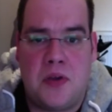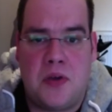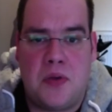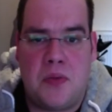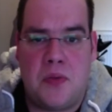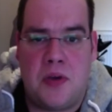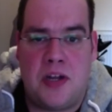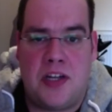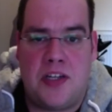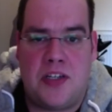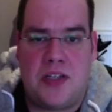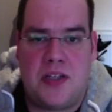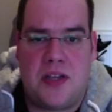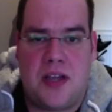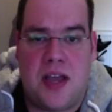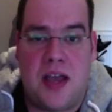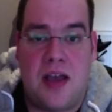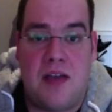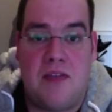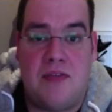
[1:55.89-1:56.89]
which
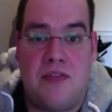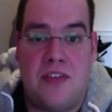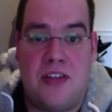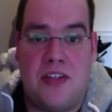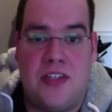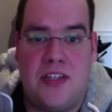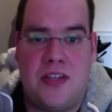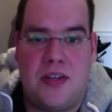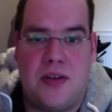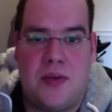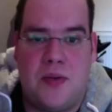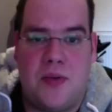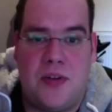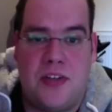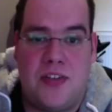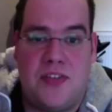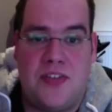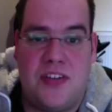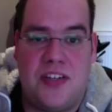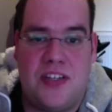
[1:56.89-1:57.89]
uh, feature
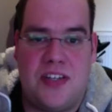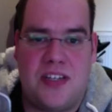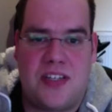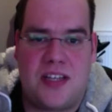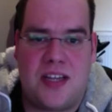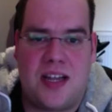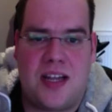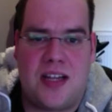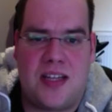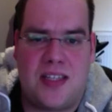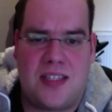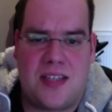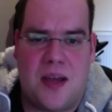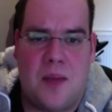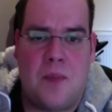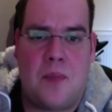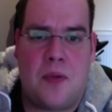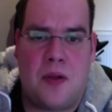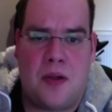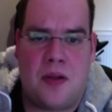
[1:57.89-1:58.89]
which features a little
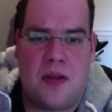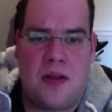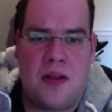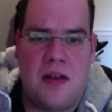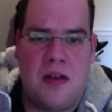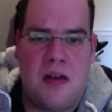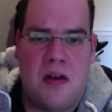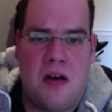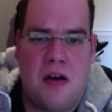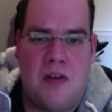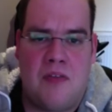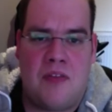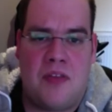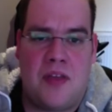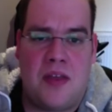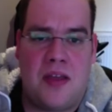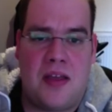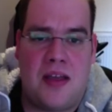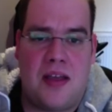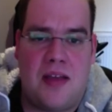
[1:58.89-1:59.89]
sample of
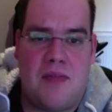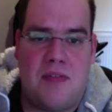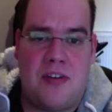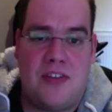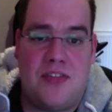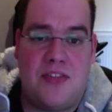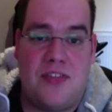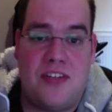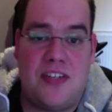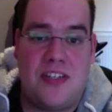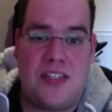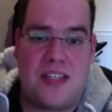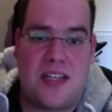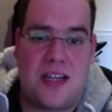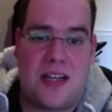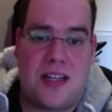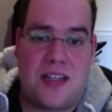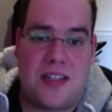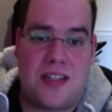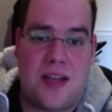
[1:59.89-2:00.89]
the which features a
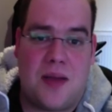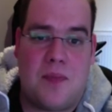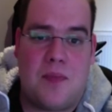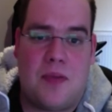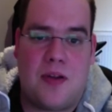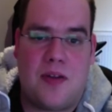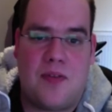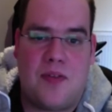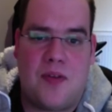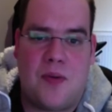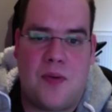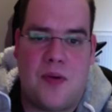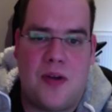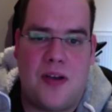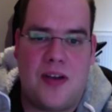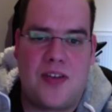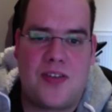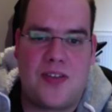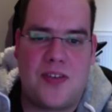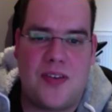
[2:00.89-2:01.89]
little sample of the
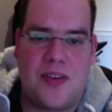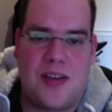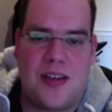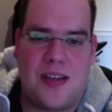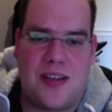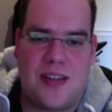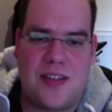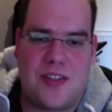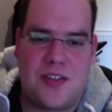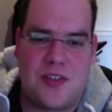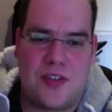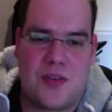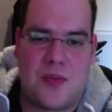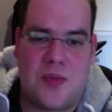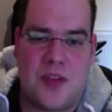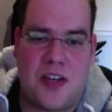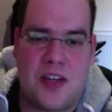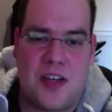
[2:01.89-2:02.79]
work, so you get so something